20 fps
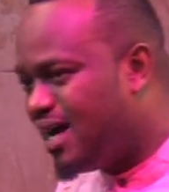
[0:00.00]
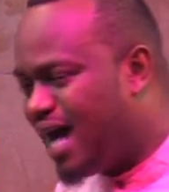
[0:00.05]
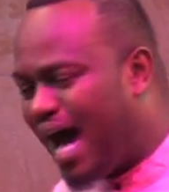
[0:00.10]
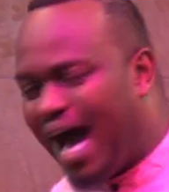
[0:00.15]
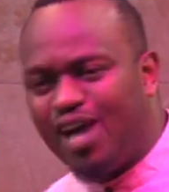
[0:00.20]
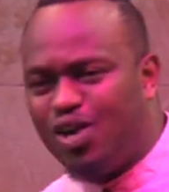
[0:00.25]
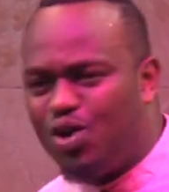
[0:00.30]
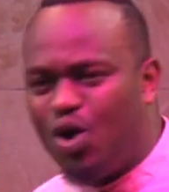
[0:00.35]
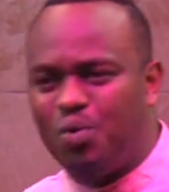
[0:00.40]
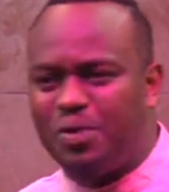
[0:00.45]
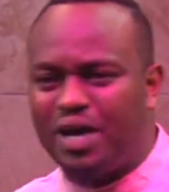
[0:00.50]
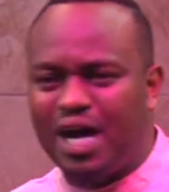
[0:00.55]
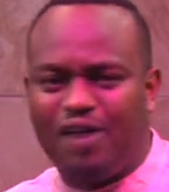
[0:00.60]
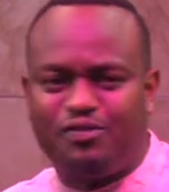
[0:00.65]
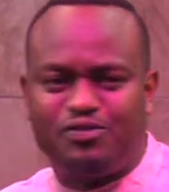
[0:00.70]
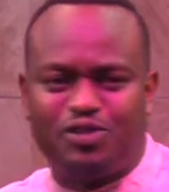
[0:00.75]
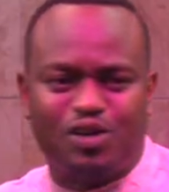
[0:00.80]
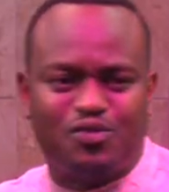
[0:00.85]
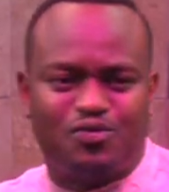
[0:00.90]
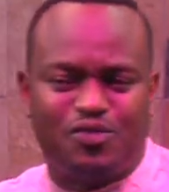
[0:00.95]
I know we
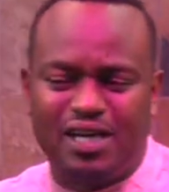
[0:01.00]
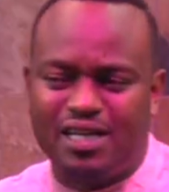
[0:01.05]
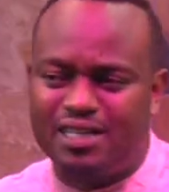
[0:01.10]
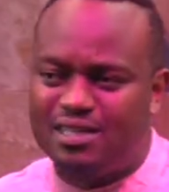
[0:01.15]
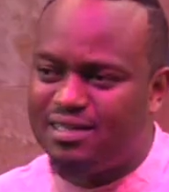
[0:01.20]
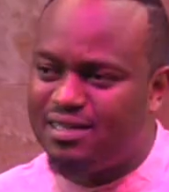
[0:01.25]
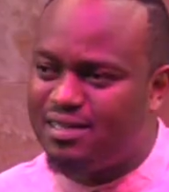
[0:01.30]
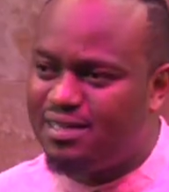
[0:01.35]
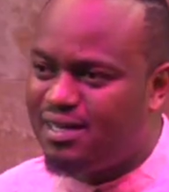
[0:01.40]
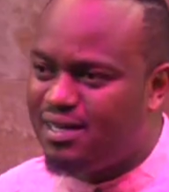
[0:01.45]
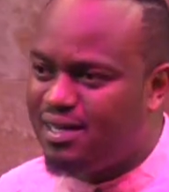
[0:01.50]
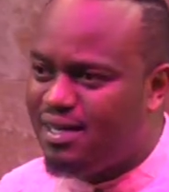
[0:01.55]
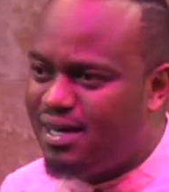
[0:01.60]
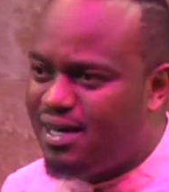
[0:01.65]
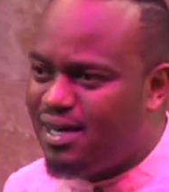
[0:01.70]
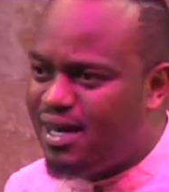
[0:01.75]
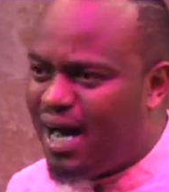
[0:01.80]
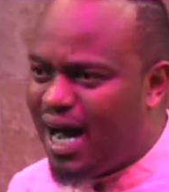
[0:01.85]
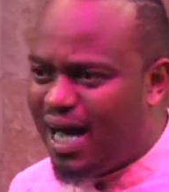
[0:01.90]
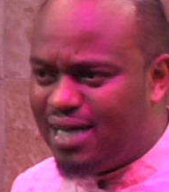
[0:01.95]
have taught faith.
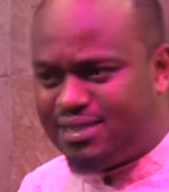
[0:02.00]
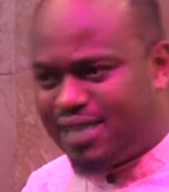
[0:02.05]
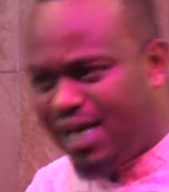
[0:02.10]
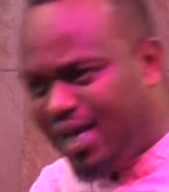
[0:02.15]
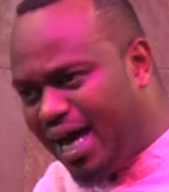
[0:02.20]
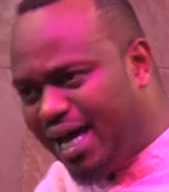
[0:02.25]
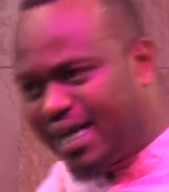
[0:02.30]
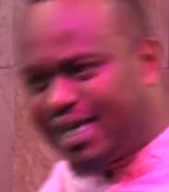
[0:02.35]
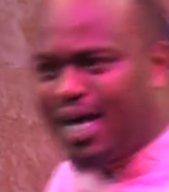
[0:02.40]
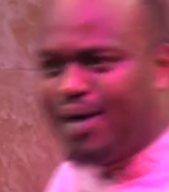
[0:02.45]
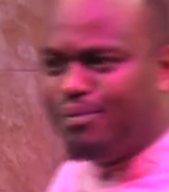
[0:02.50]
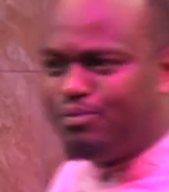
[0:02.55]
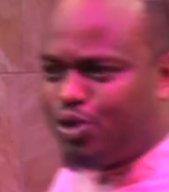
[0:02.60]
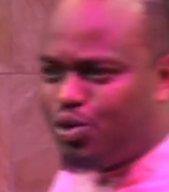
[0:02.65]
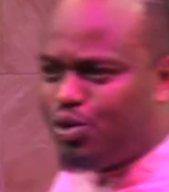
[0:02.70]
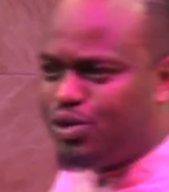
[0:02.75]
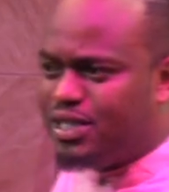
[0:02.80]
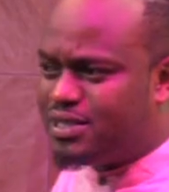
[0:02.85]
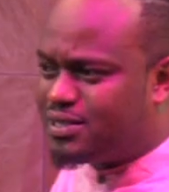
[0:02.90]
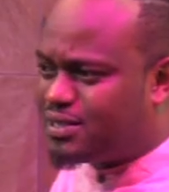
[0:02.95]
Until I came
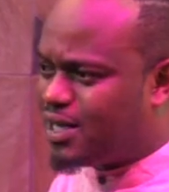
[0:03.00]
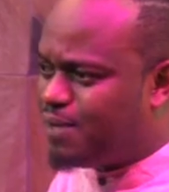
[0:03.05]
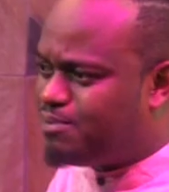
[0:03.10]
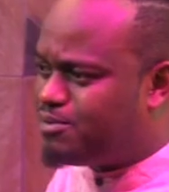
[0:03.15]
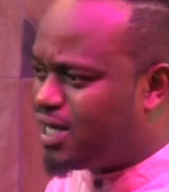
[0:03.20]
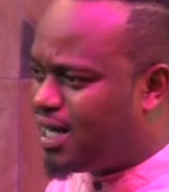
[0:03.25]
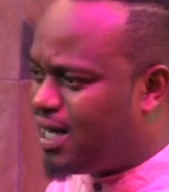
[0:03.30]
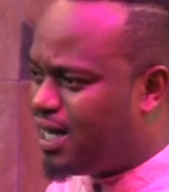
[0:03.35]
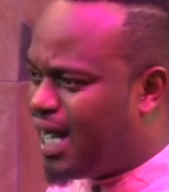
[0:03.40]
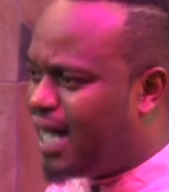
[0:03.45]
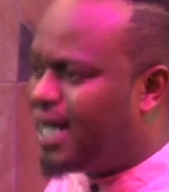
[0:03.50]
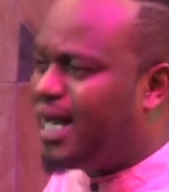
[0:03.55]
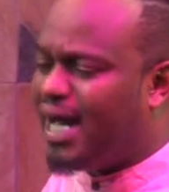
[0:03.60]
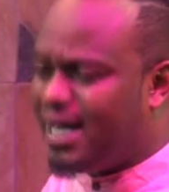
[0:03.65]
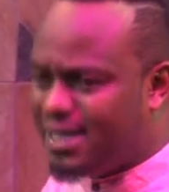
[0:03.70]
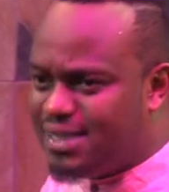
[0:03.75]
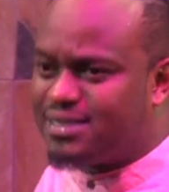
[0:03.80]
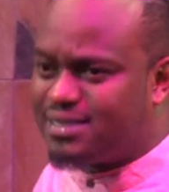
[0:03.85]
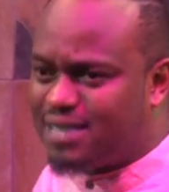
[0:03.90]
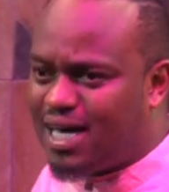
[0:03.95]
through this scripture and I
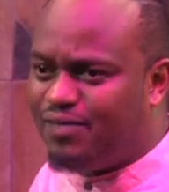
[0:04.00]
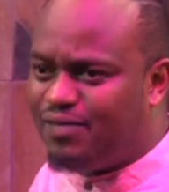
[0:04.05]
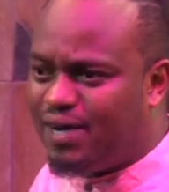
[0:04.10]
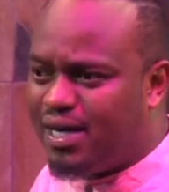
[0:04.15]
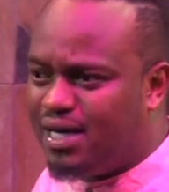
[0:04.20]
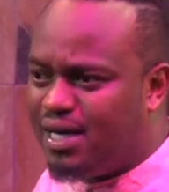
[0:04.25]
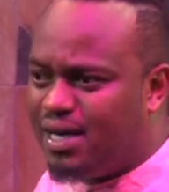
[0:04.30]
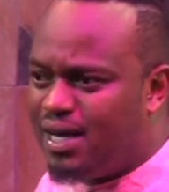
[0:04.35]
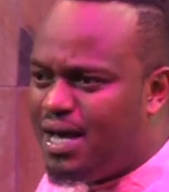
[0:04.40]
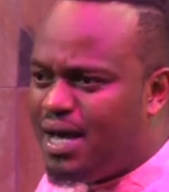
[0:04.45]
discovered